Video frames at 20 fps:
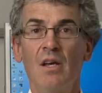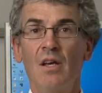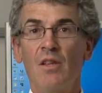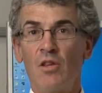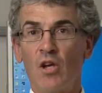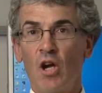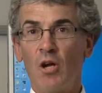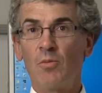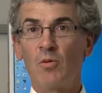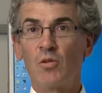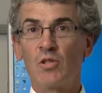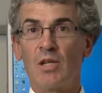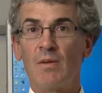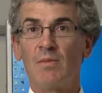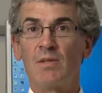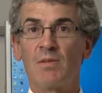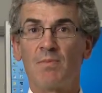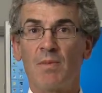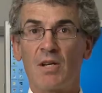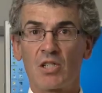The OPAL
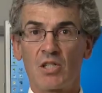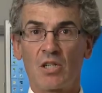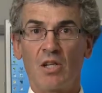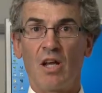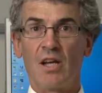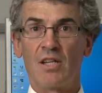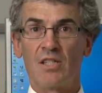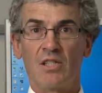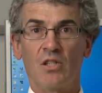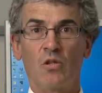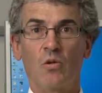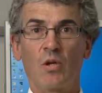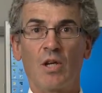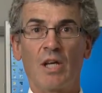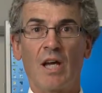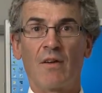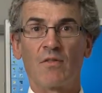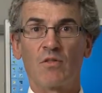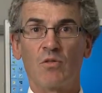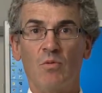team specialises in looking
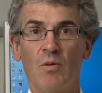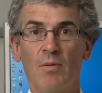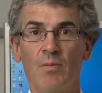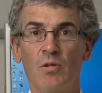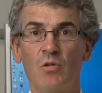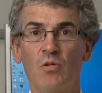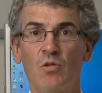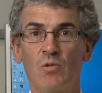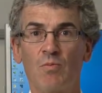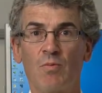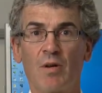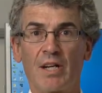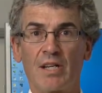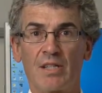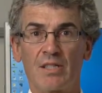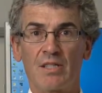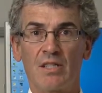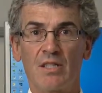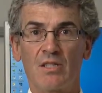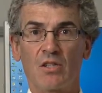after women whose
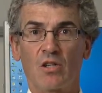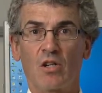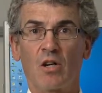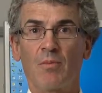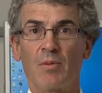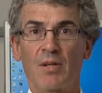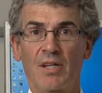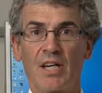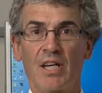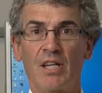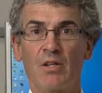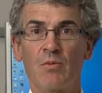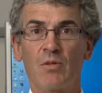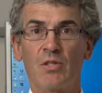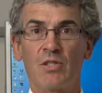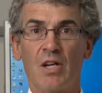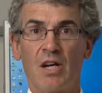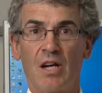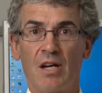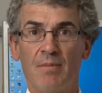pregnancies are complicated
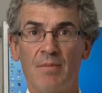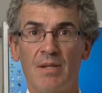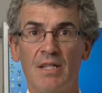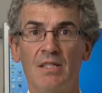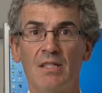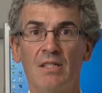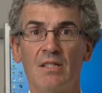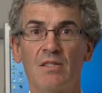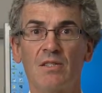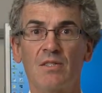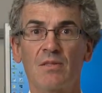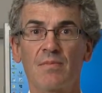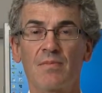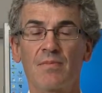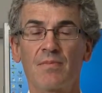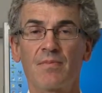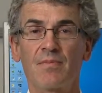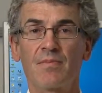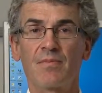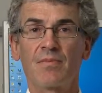with diabetes.
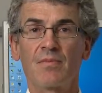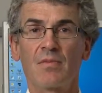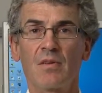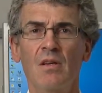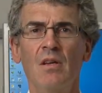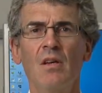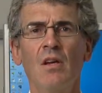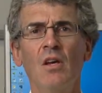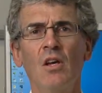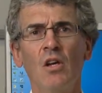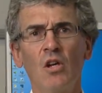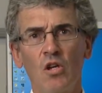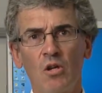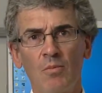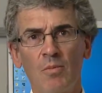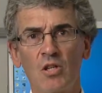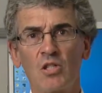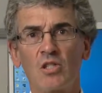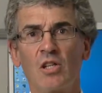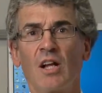You're
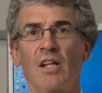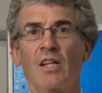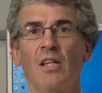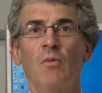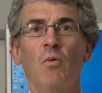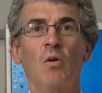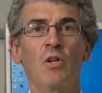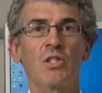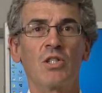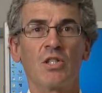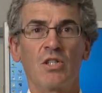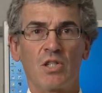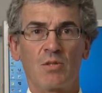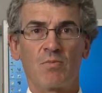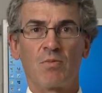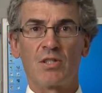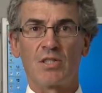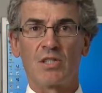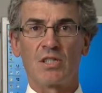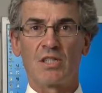most likely watching this
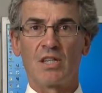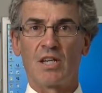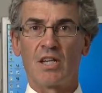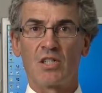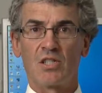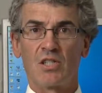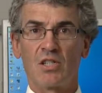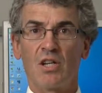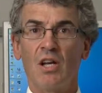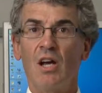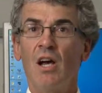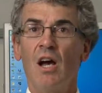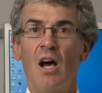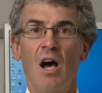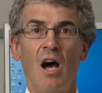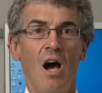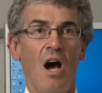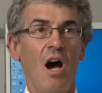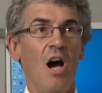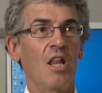presentation
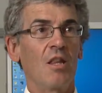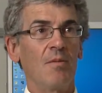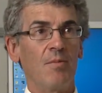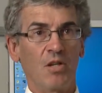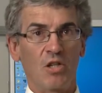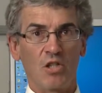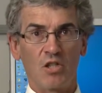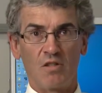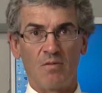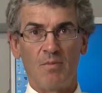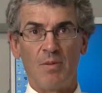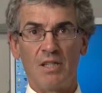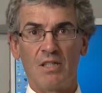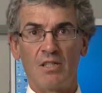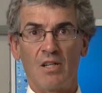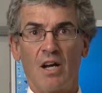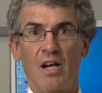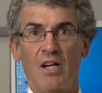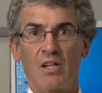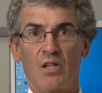either because you've been
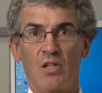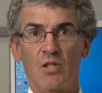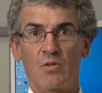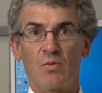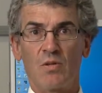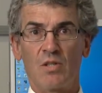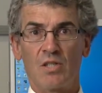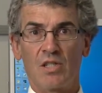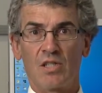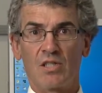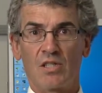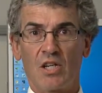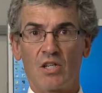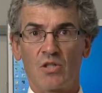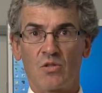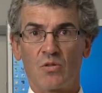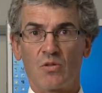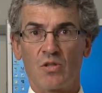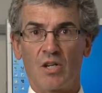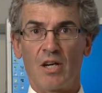diagnosed with
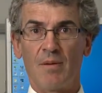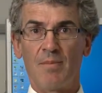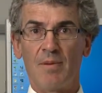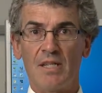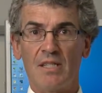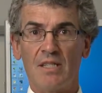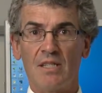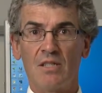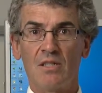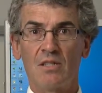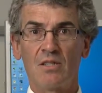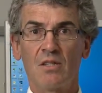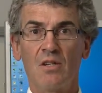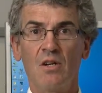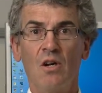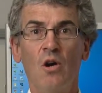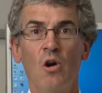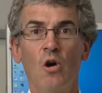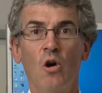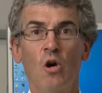gestational diabetes
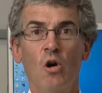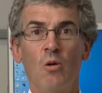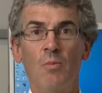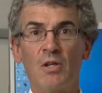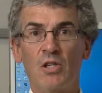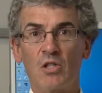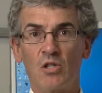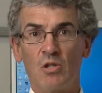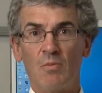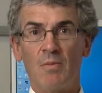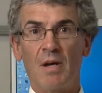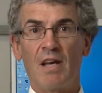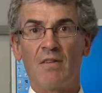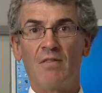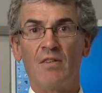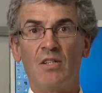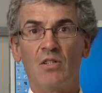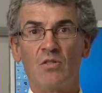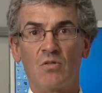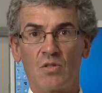or because you may have
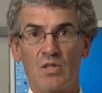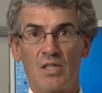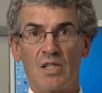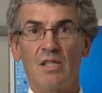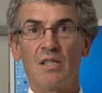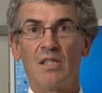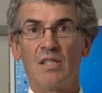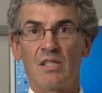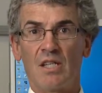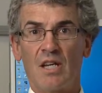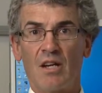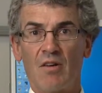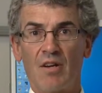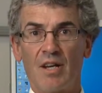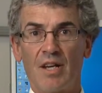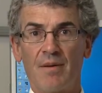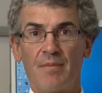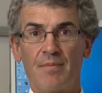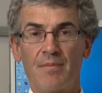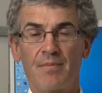an interest in this area.